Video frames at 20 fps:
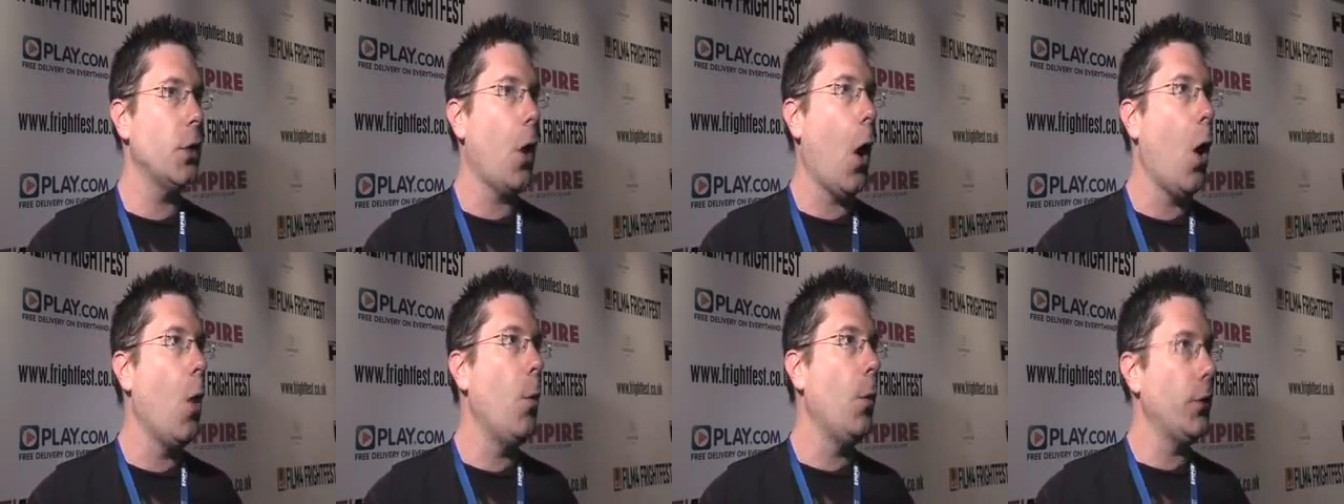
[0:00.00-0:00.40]

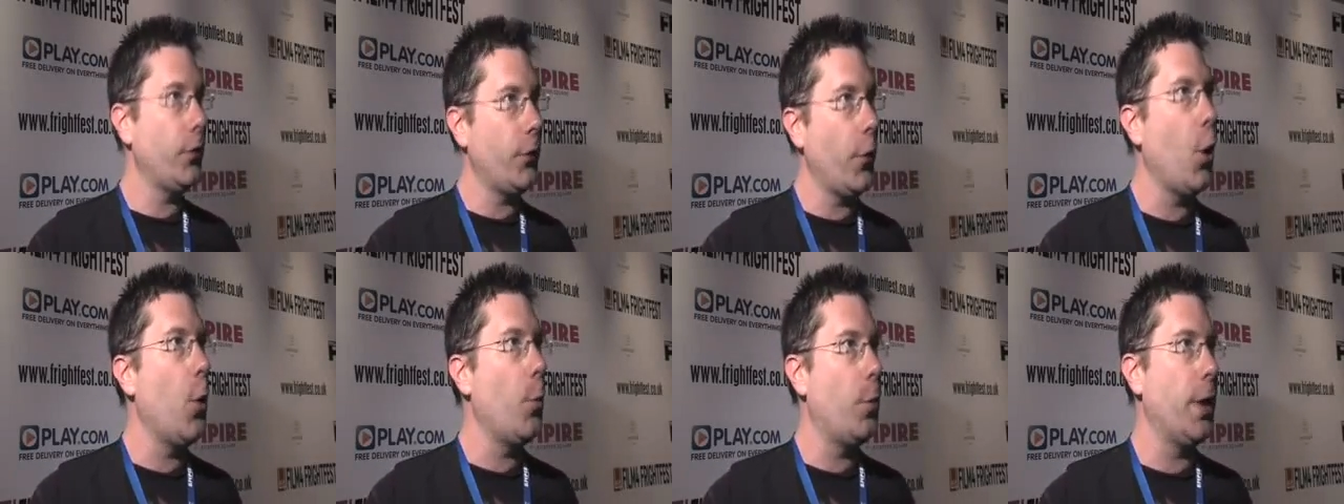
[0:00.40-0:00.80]

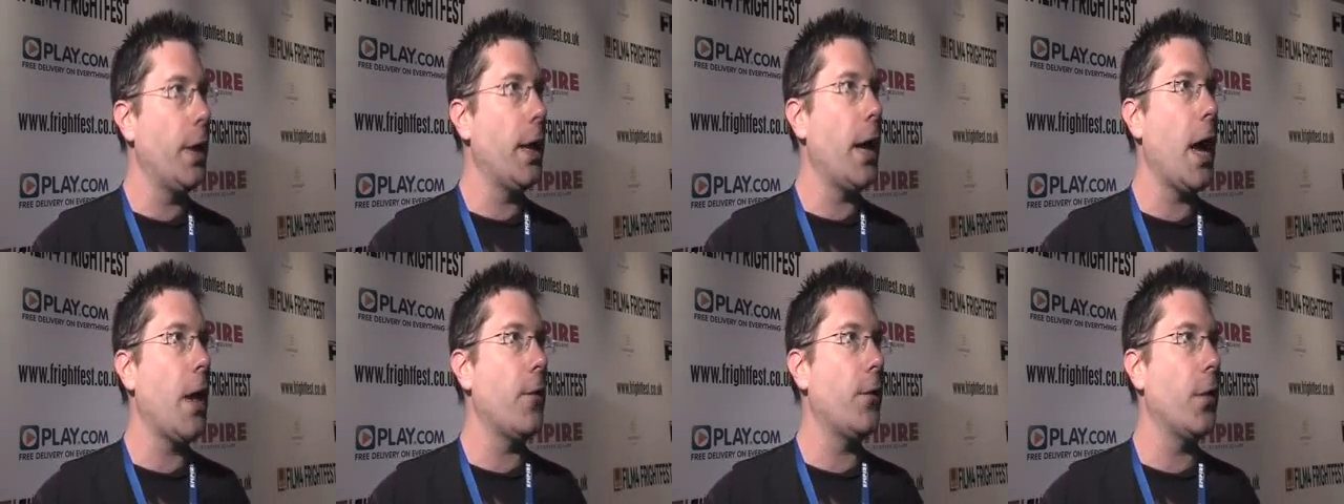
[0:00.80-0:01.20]
almost the
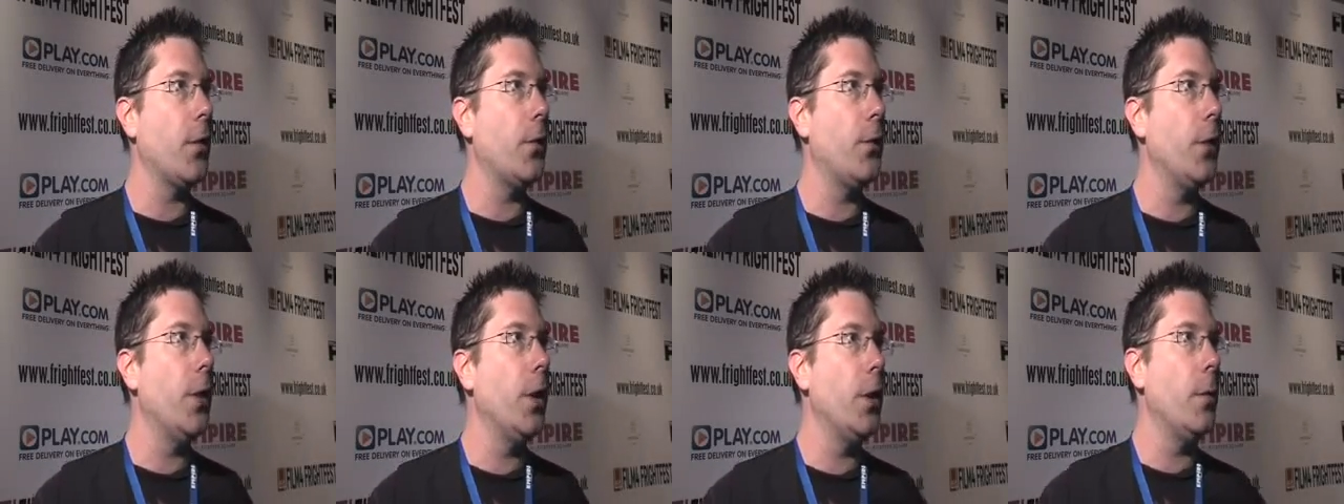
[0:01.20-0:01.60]
opening half of the
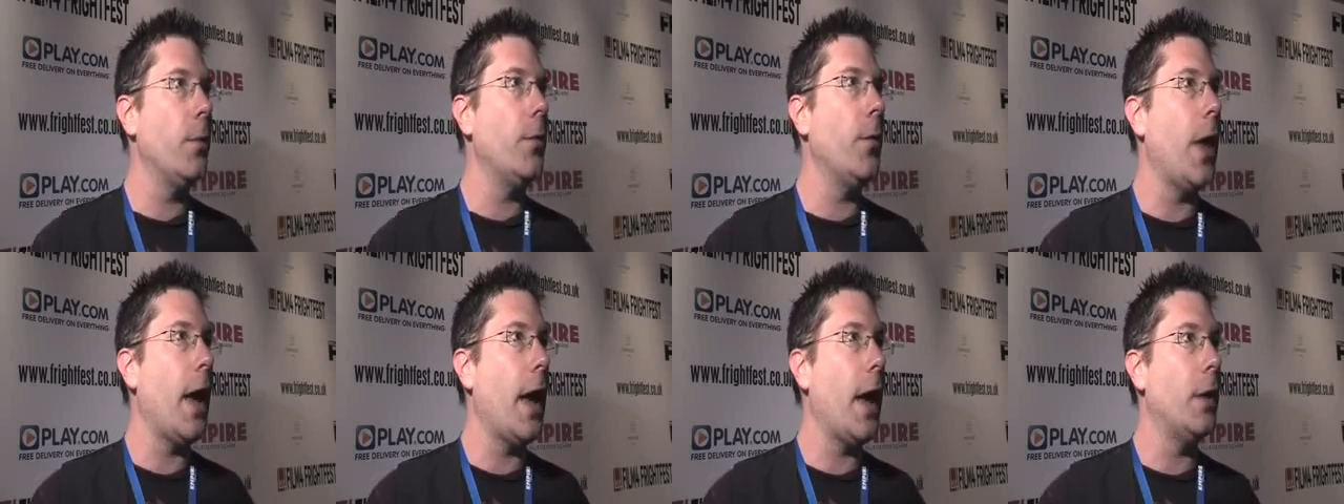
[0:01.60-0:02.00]

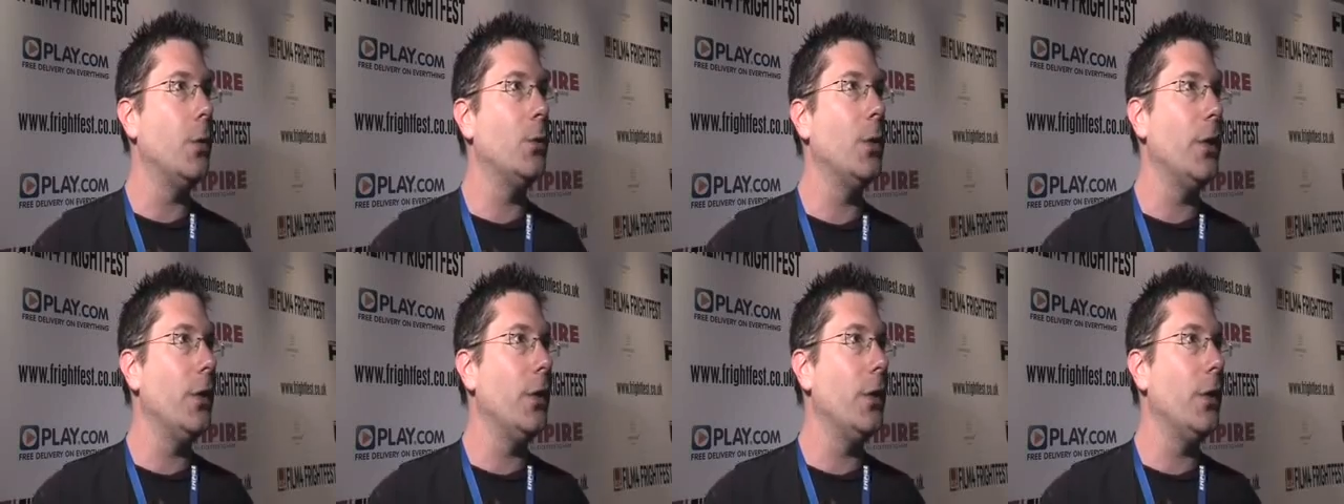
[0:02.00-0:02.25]
film that